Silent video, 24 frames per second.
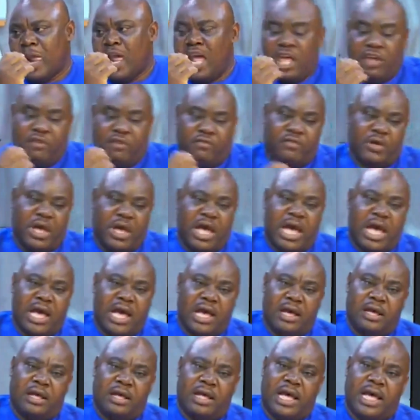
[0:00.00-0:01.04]
if
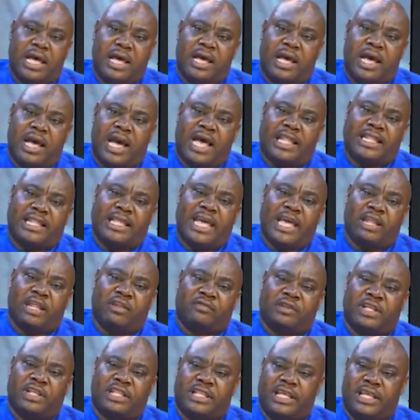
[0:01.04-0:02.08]
at the end
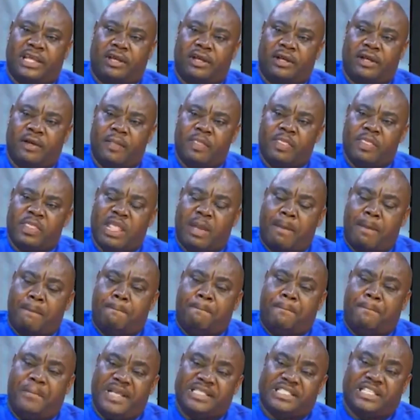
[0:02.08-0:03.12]
of the day, the
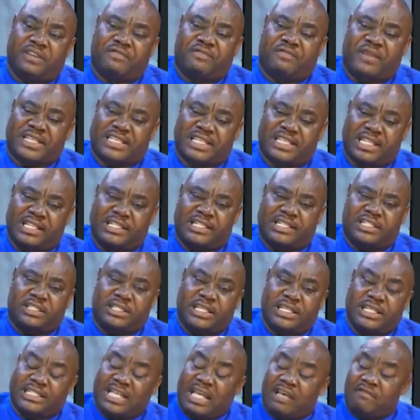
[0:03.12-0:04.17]
basic facilities,
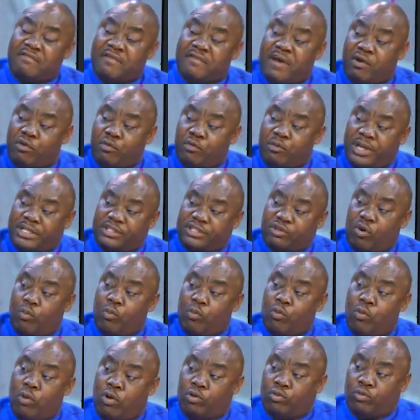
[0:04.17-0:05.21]
this environment,
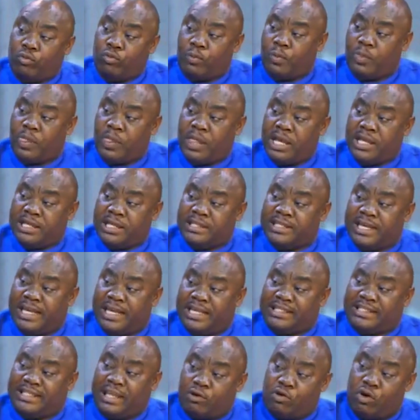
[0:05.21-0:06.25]
say
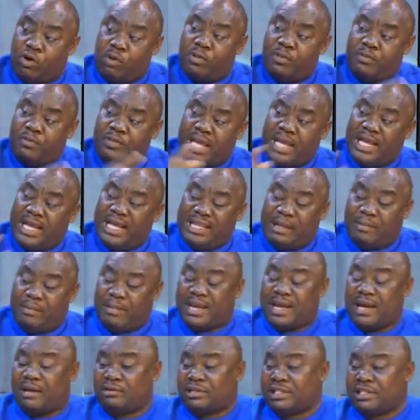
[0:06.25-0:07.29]
check up with the enemy
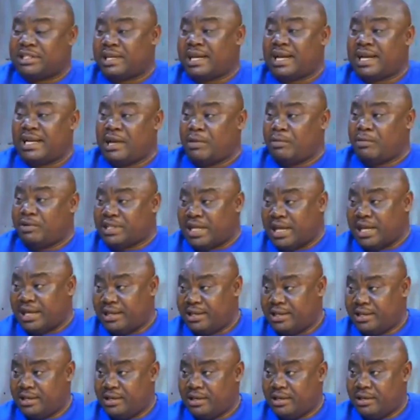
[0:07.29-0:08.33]
can see the Ghana water.
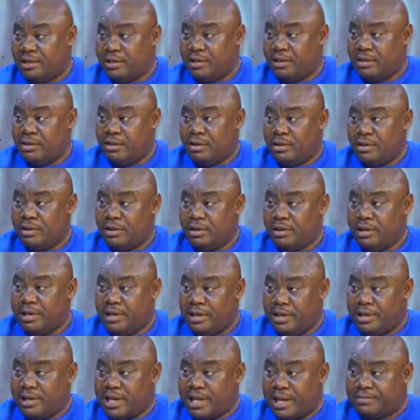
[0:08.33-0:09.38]

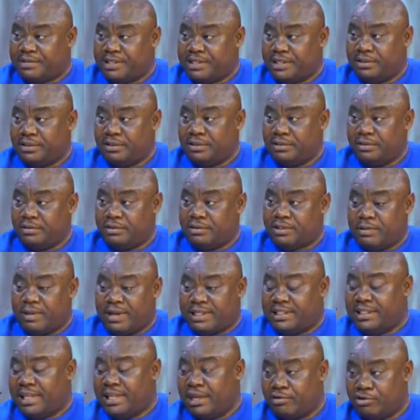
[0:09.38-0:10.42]
Captain, so
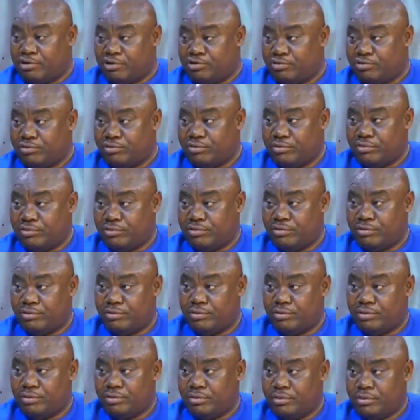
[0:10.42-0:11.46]
what is the apostle?
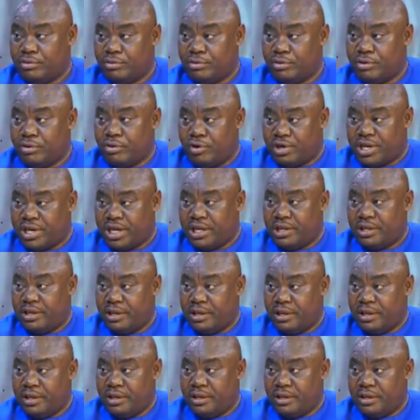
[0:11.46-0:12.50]
Okay?
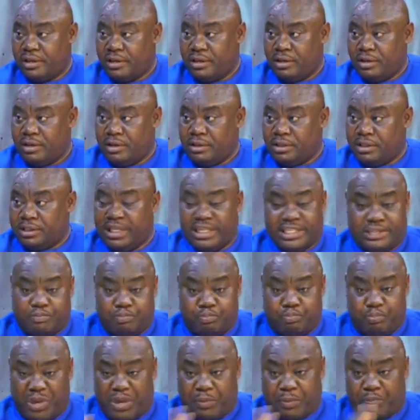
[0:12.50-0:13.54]
These
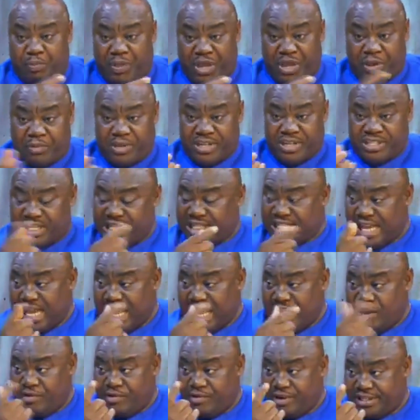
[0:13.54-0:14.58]
big residential
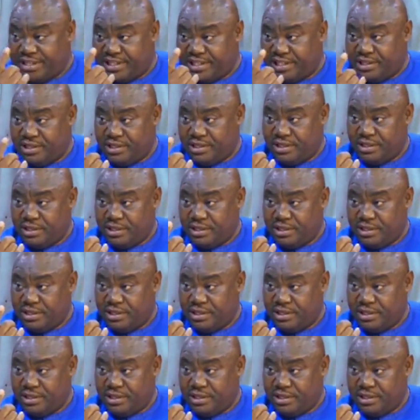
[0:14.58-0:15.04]
areas.